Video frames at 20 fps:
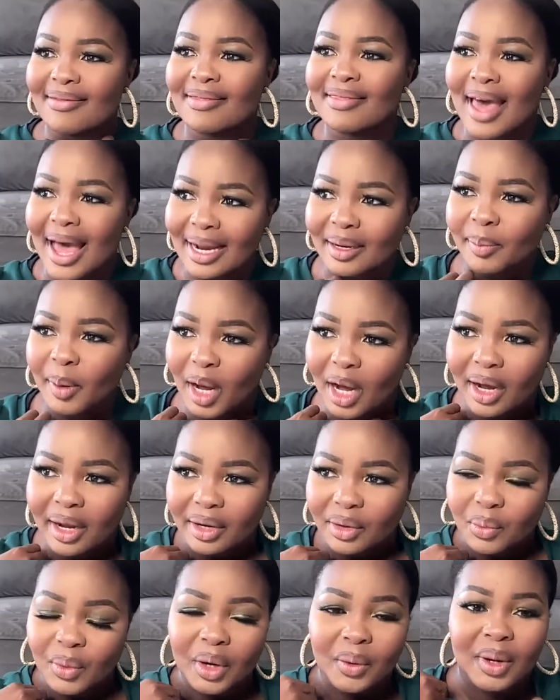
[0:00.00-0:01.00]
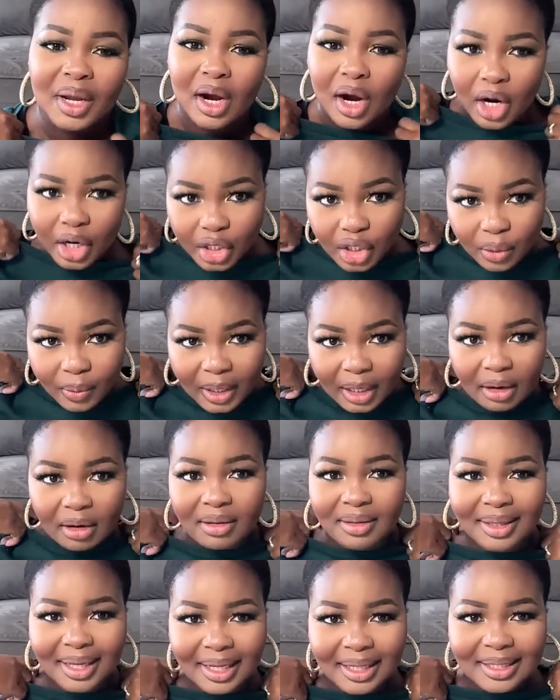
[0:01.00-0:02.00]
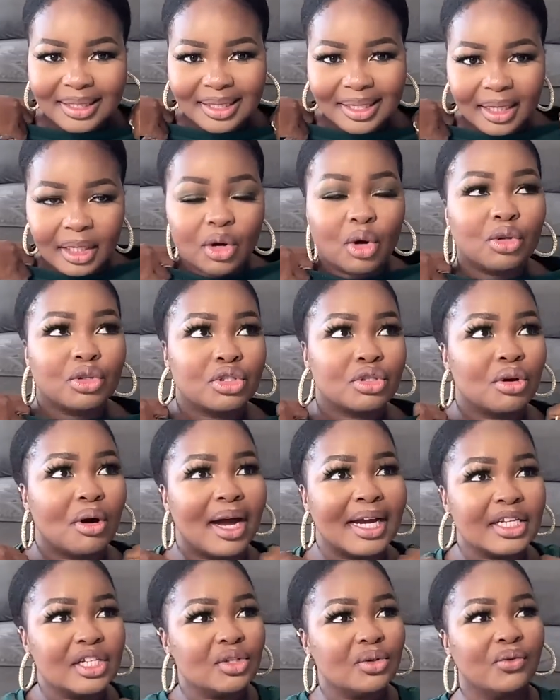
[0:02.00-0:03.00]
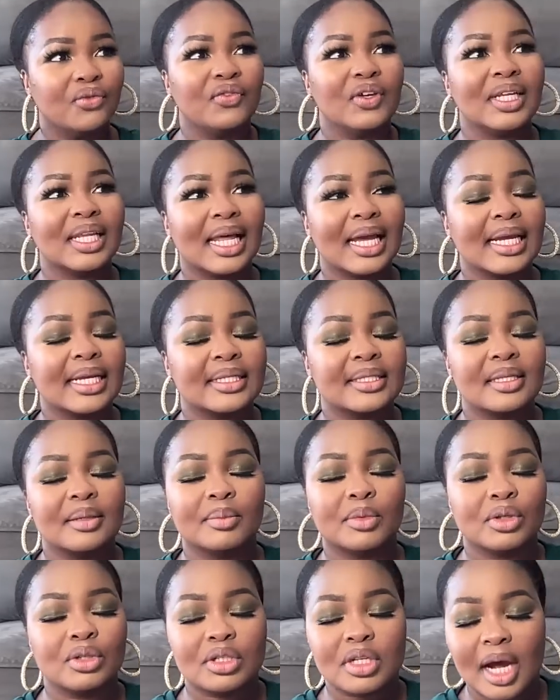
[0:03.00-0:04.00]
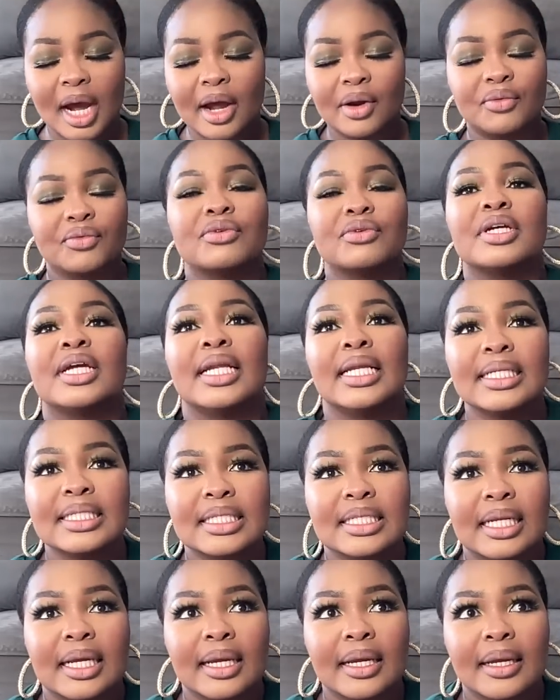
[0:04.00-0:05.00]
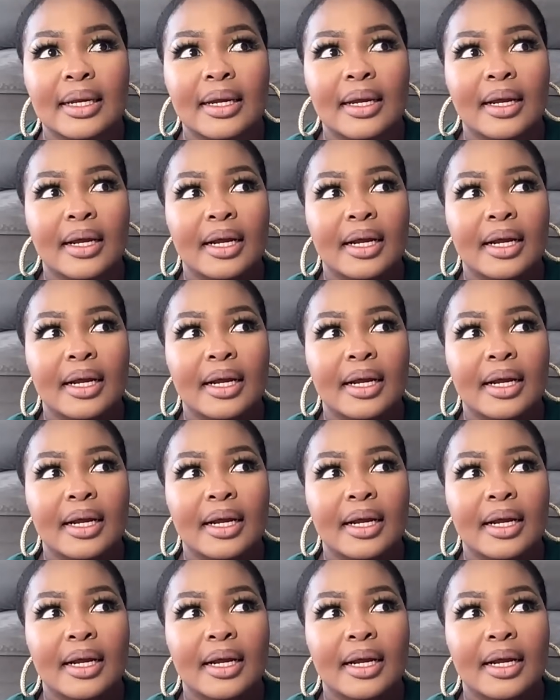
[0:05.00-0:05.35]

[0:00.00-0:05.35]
that part where we're arguing on the internet. Also, I do feel like it's the most unrealistic